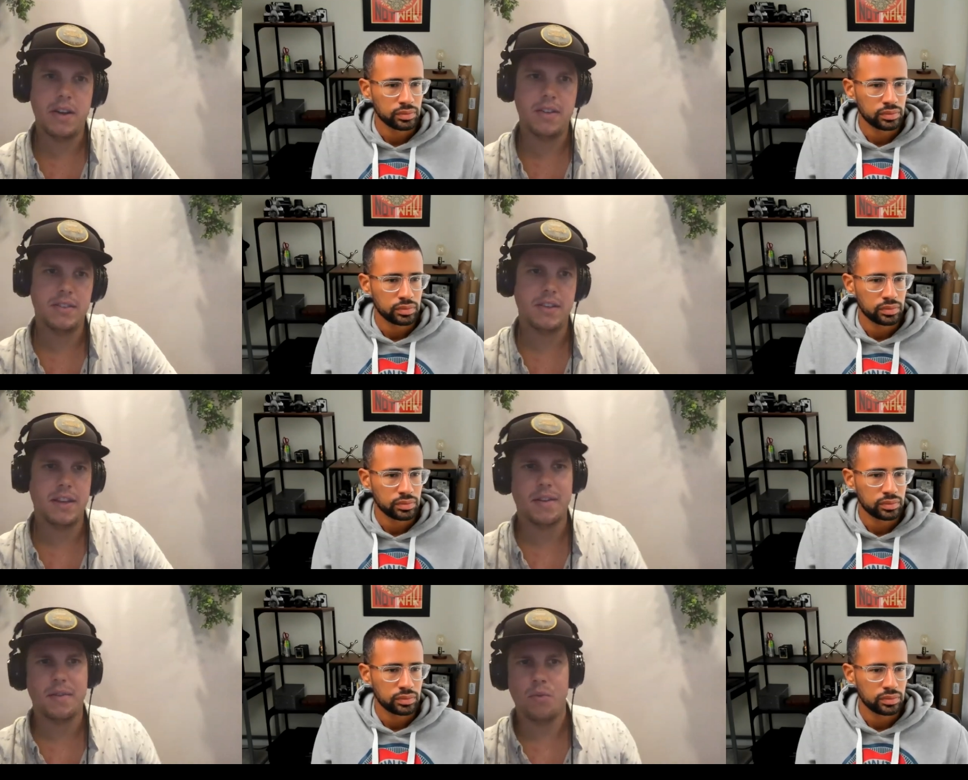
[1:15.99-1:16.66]
Speaker 1: Is
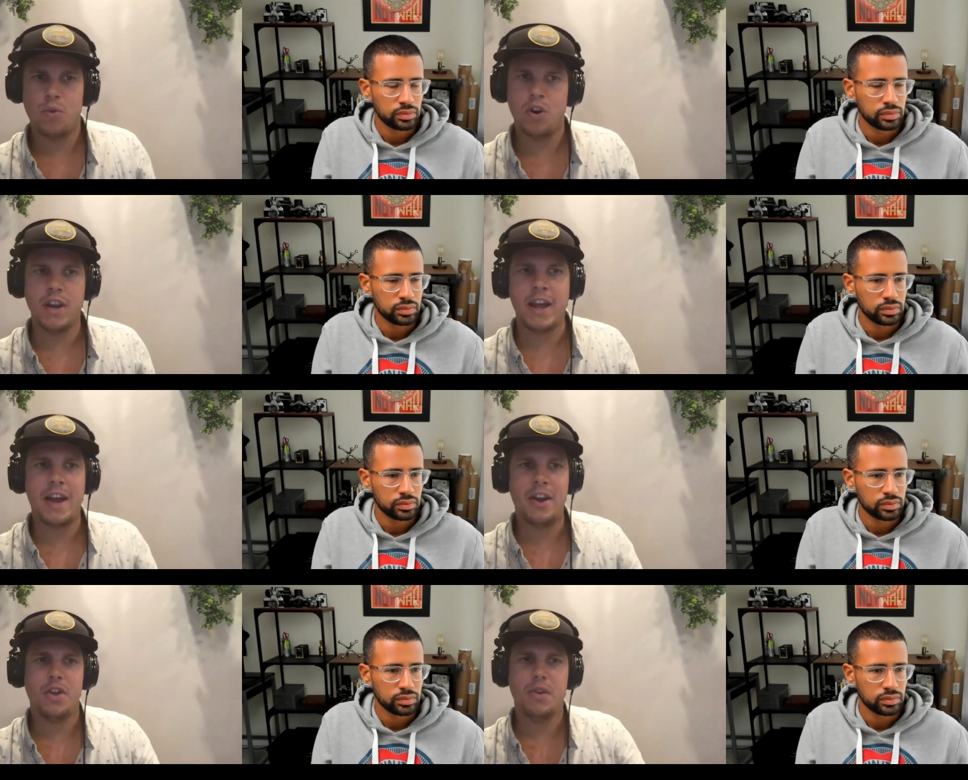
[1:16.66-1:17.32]
like one, how
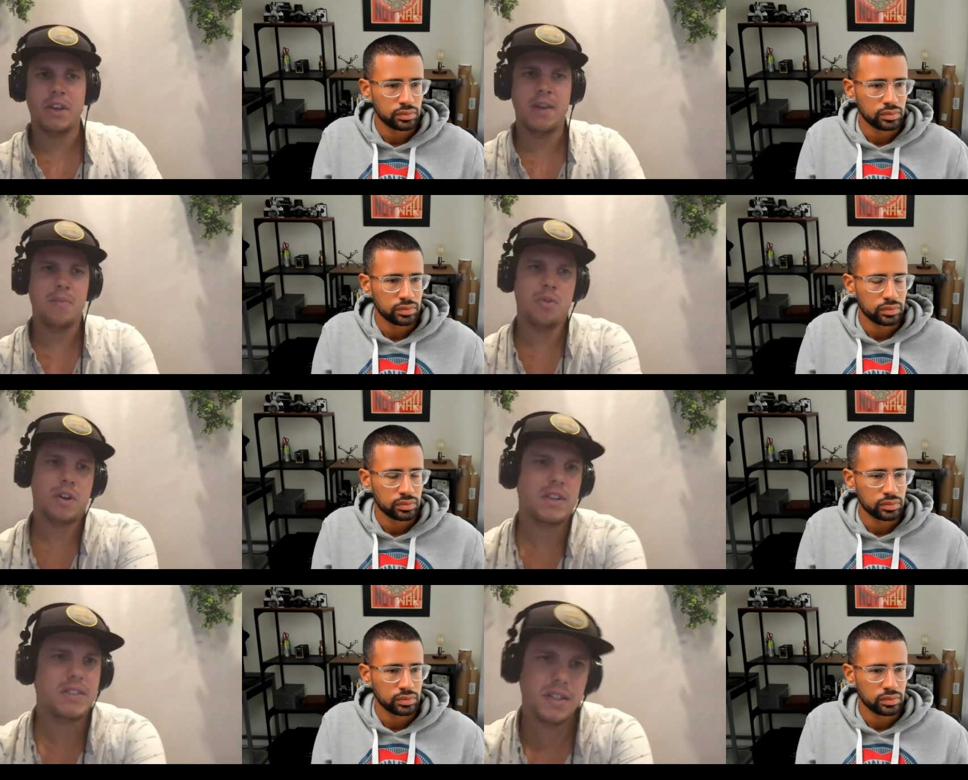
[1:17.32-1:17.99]
do you get more
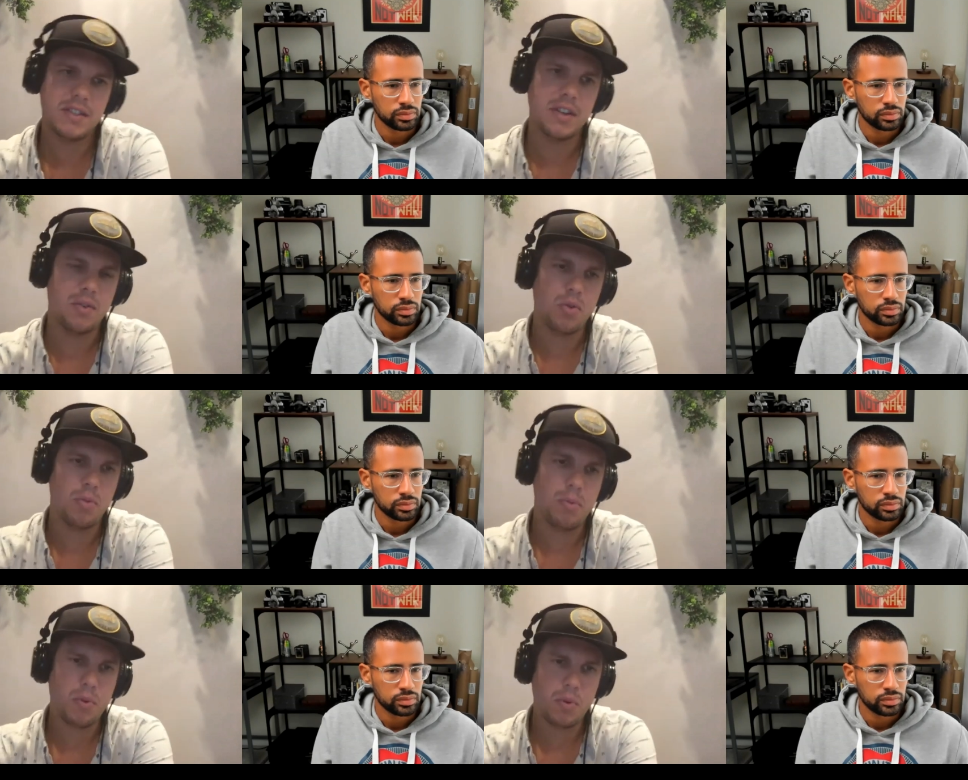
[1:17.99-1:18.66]
consistent
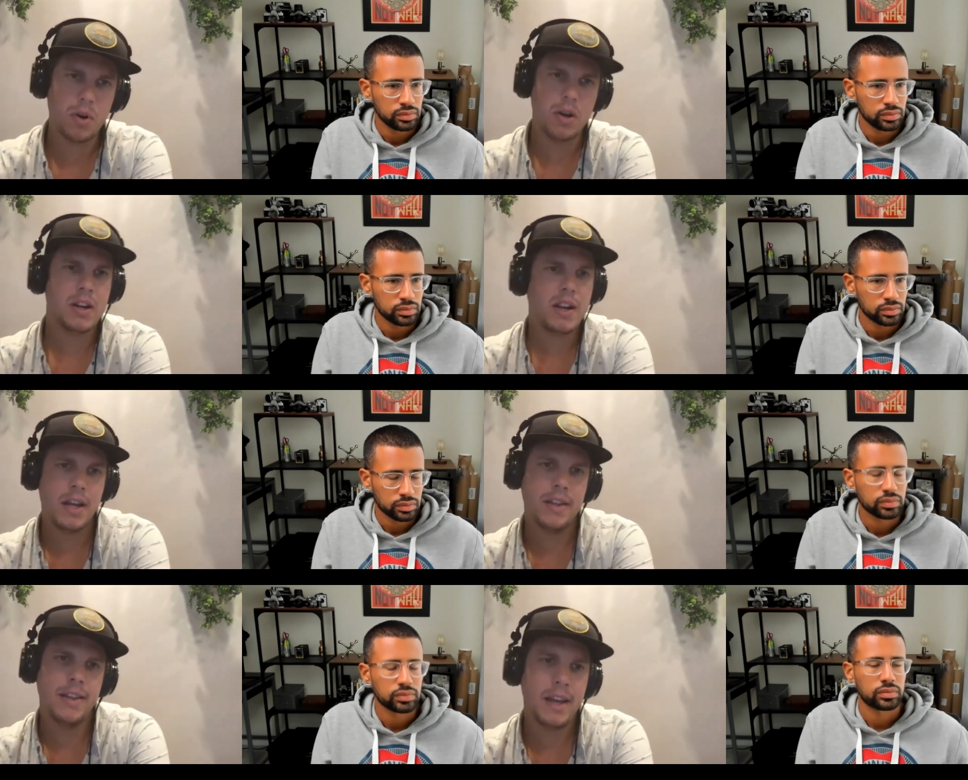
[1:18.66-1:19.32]
corporate work,
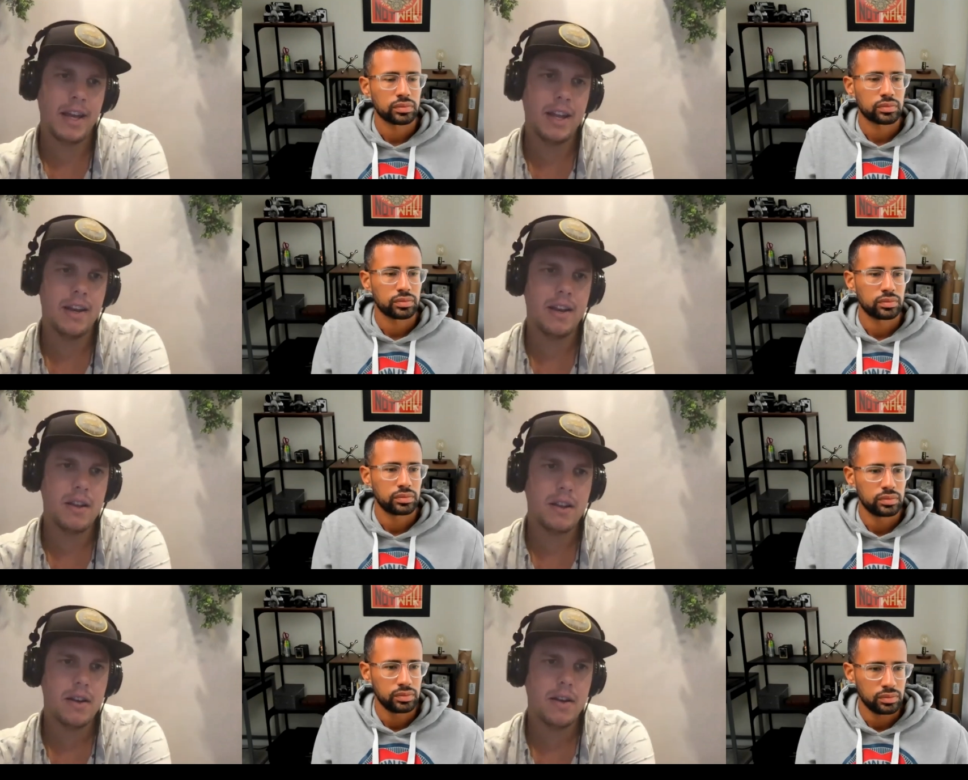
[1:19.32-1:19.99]
and then
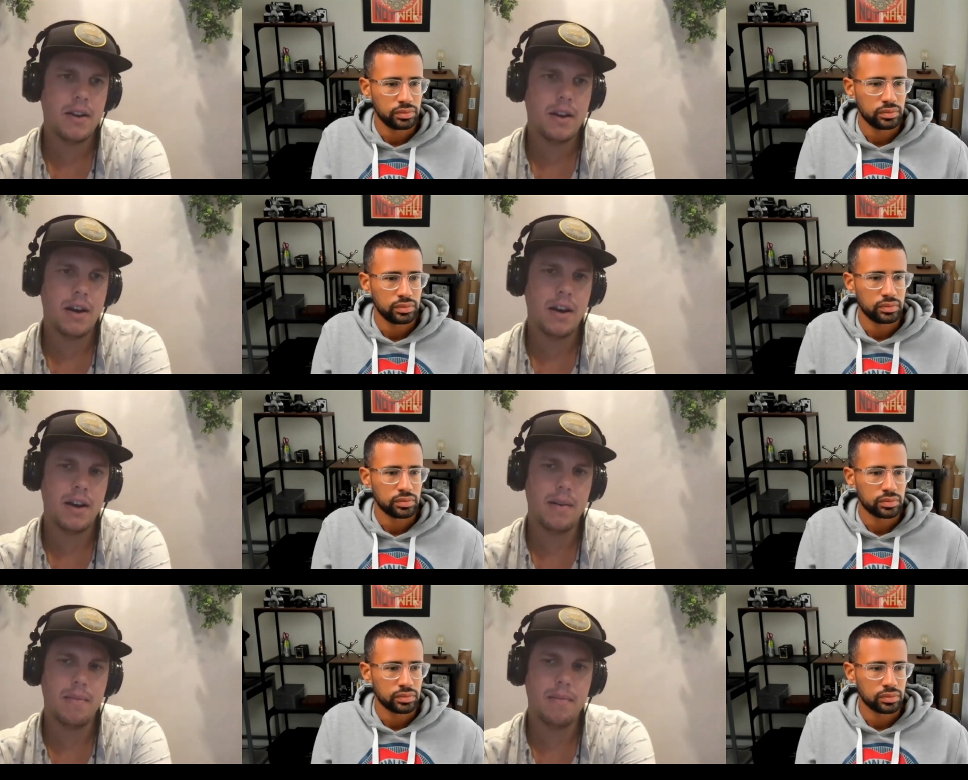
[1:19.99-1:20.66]

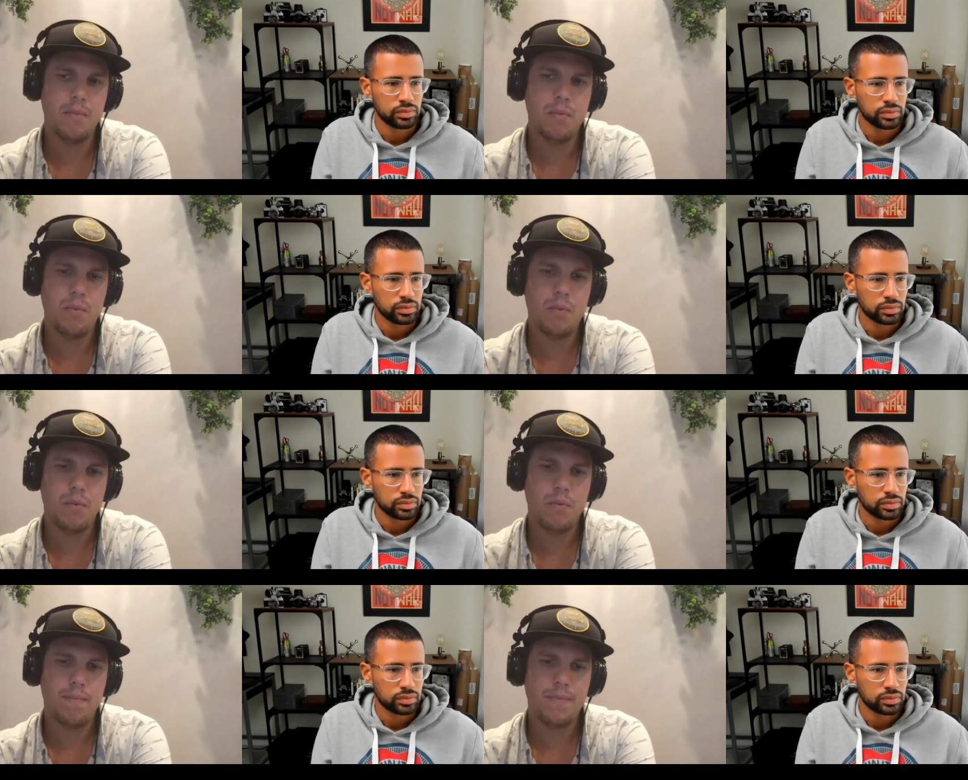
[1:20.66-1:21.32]
um,
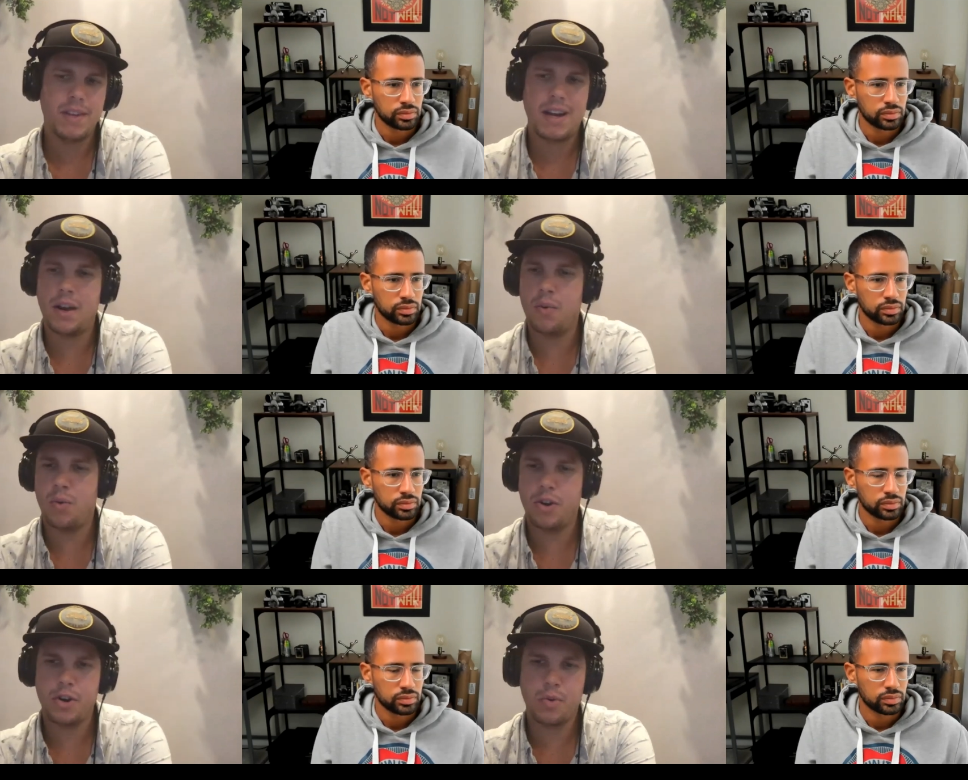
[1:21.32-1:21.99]
kind of
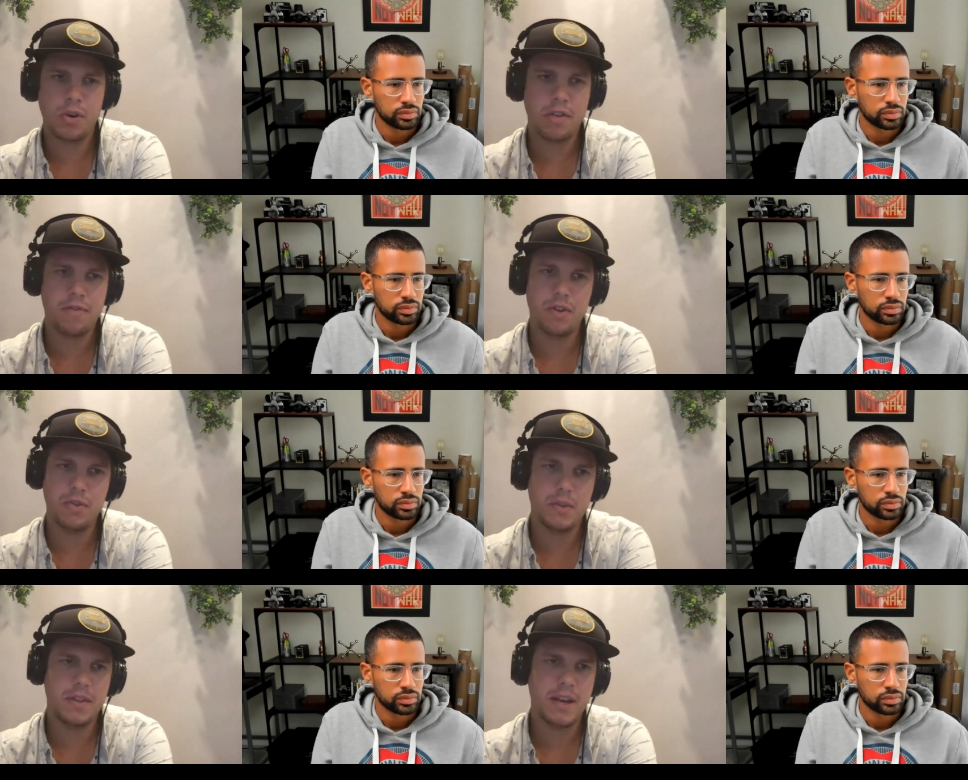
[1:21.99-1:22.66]
what are your workflows
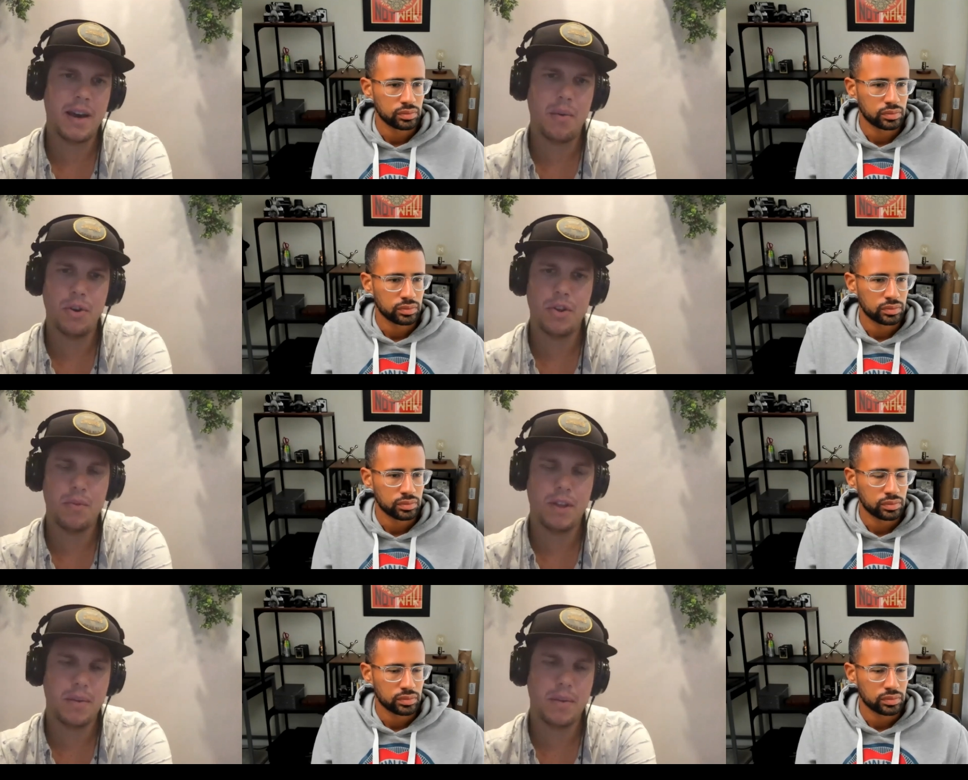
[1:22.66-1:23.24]
with that? What do you like?